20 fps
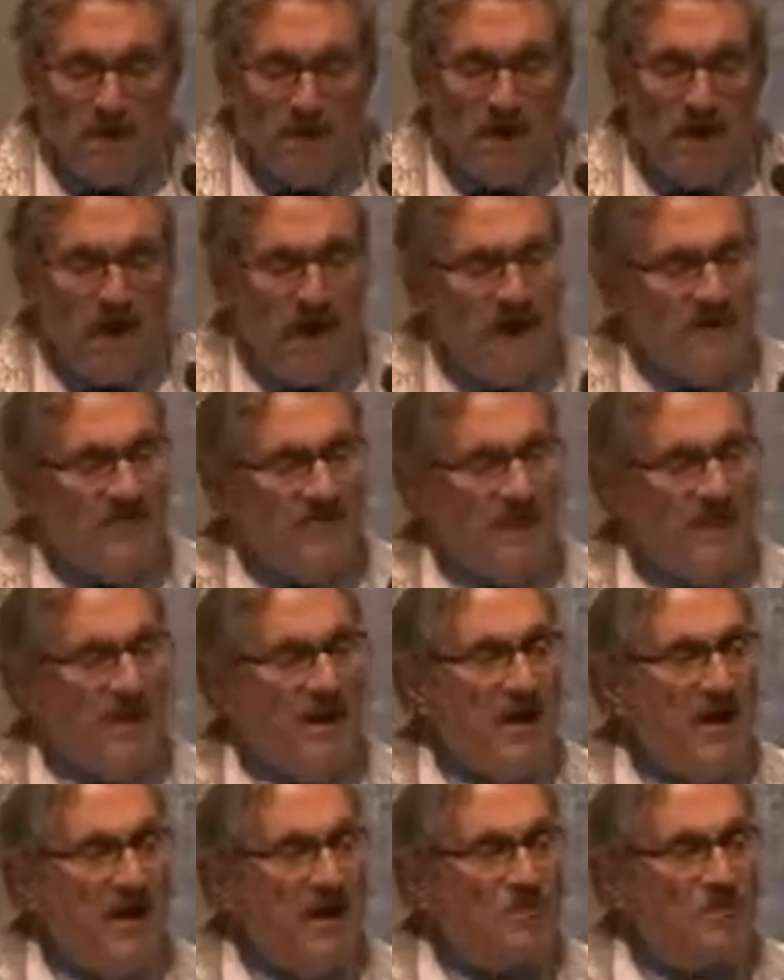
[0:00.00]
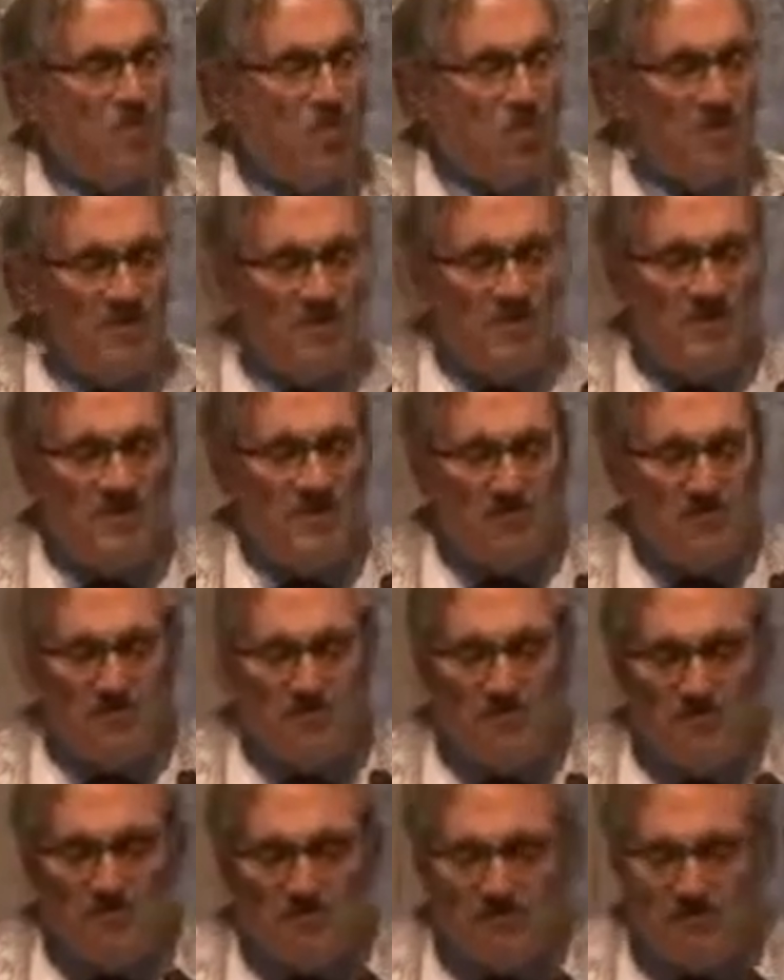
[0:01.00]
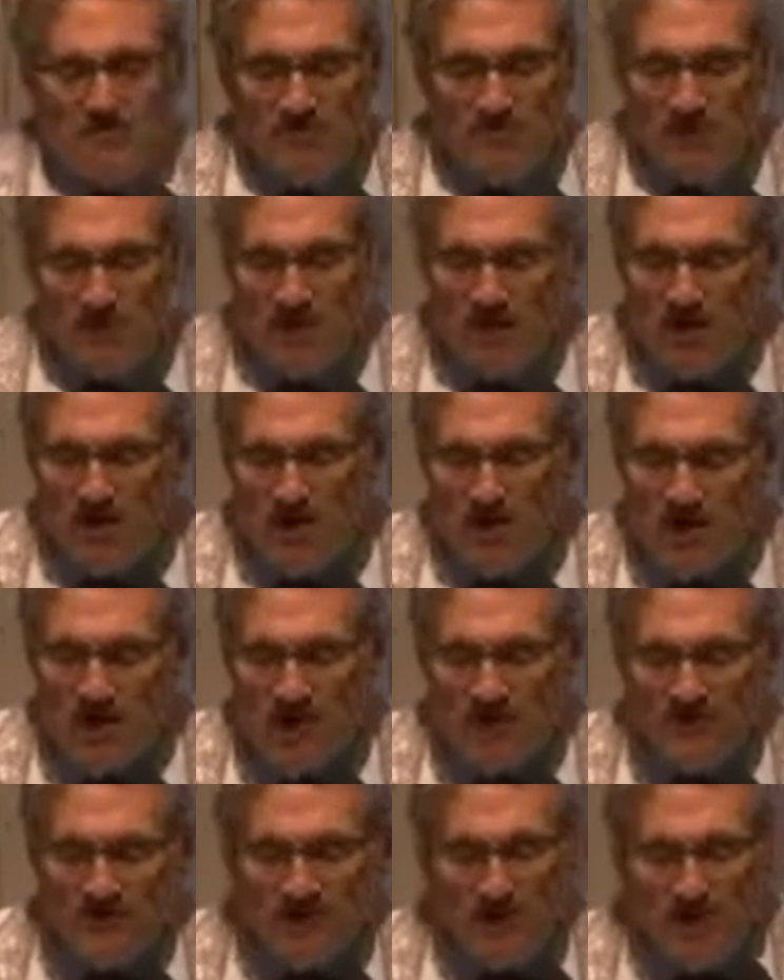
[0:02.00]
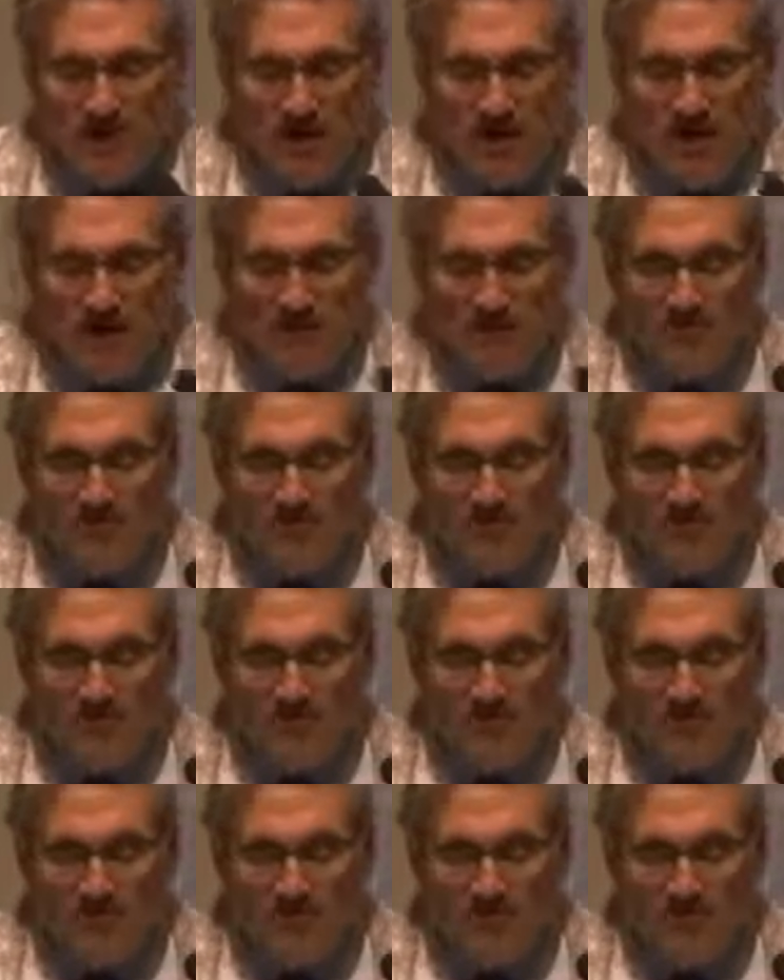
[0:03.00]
I think God wanted the people to realize that because